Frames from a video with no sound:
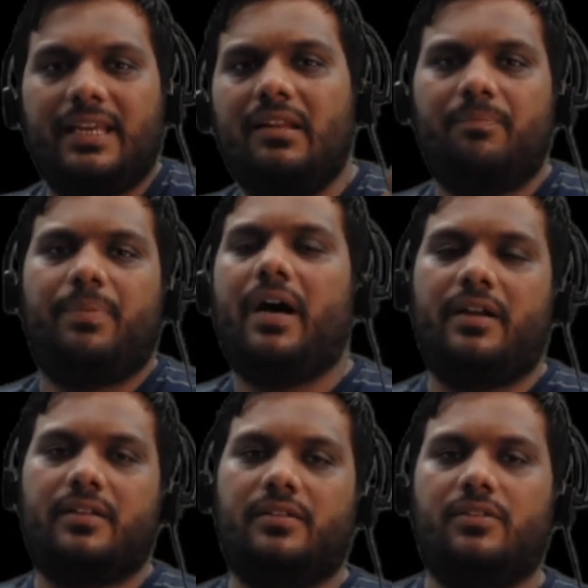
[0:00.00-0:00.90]

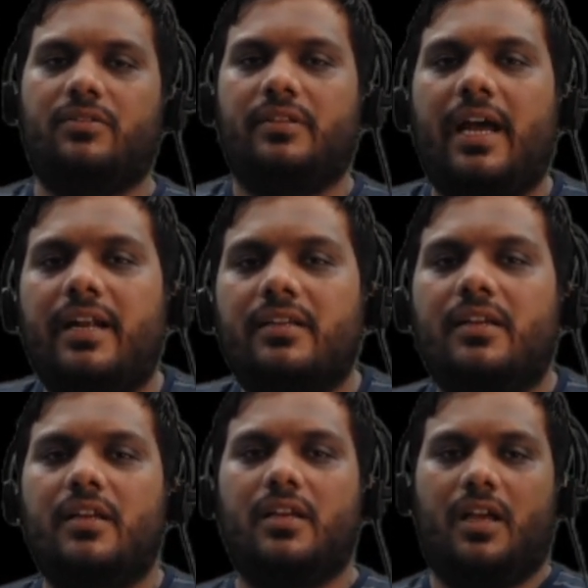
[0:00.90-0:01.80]
part, that
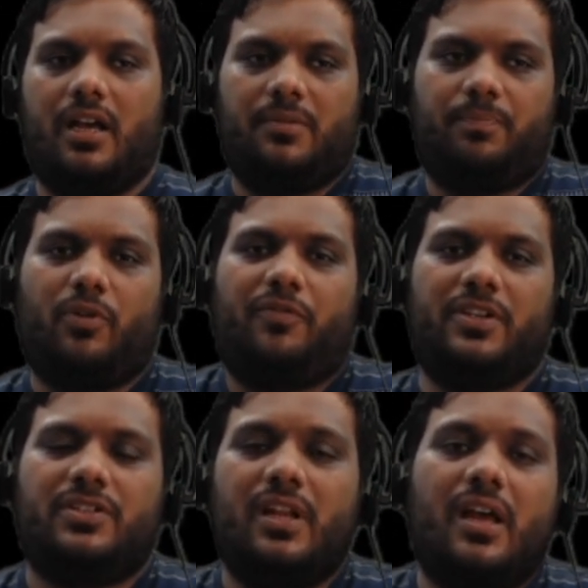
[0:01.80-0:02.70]
a
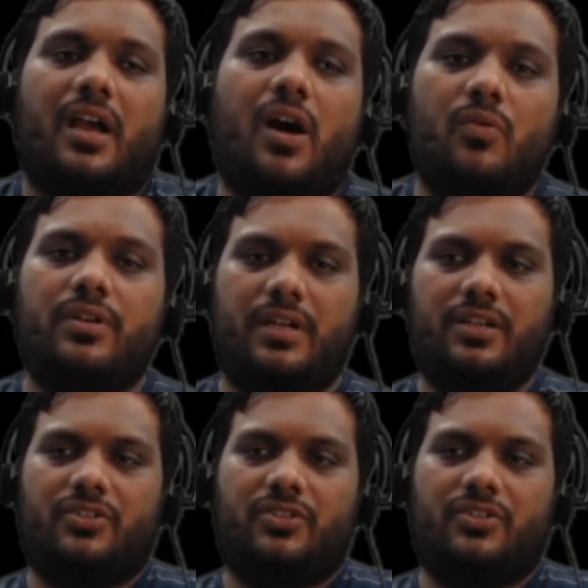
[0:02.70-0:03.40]
professional accountant,